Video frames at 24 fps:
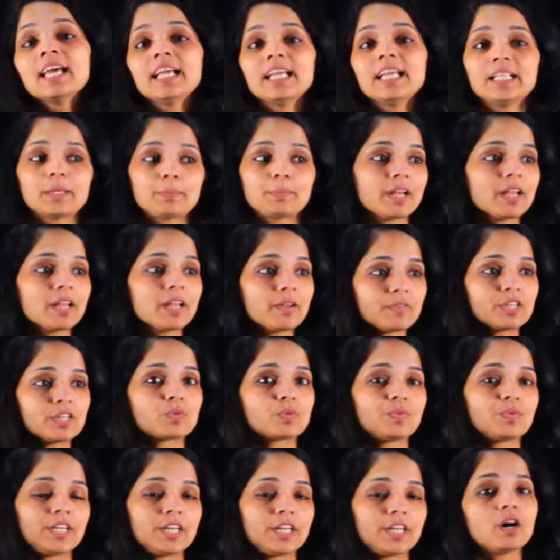in the previous
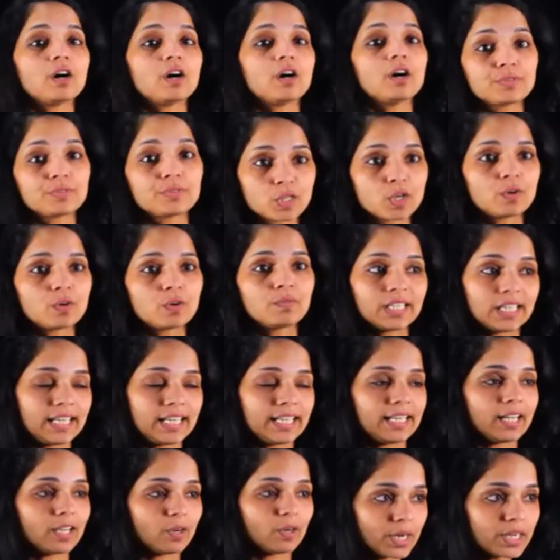video of solving
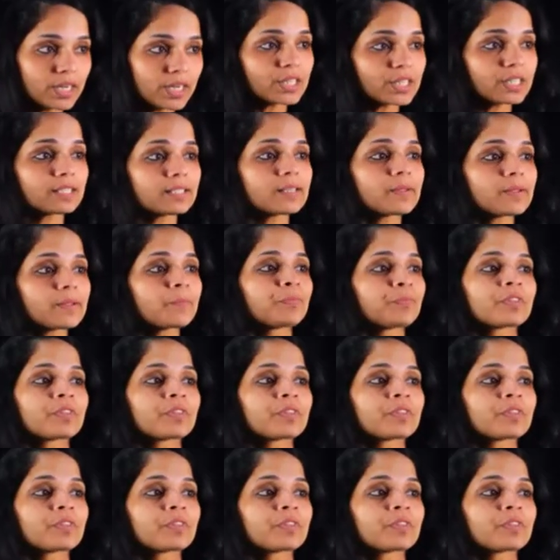linear equations.